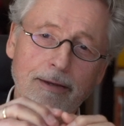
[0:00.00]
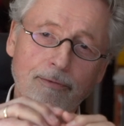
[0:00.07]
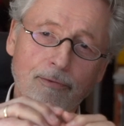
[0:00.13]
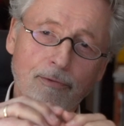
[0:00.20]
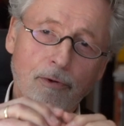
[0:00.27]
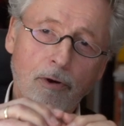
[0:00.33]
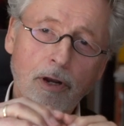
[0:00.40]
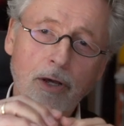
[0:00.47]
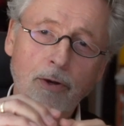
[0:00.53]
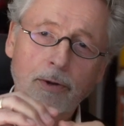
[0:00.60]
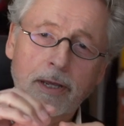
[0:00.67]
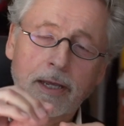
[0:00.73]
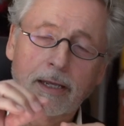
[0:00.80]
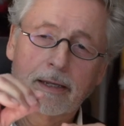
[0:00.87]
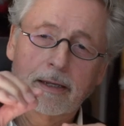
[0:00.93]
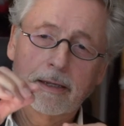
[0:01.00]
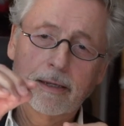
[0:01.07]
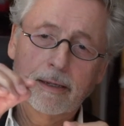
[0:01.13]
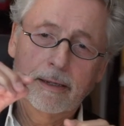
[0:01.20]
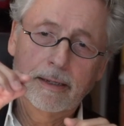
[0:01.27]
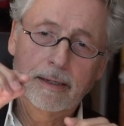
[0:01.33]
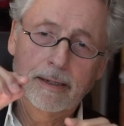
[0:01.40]
following
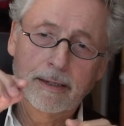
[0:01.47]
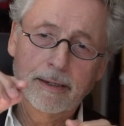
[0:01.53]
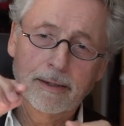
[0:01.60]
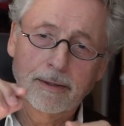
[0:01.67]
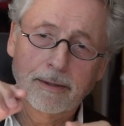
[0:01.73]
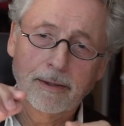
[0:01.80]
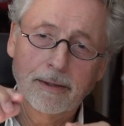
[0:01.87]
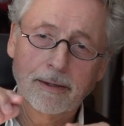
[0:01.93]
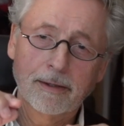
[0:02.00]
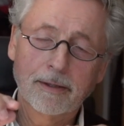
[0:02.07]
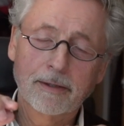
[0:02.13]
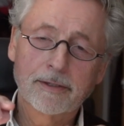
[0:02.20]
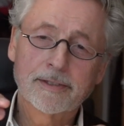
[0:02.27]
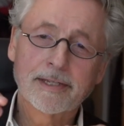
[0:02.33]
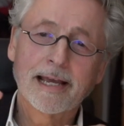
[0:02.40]
the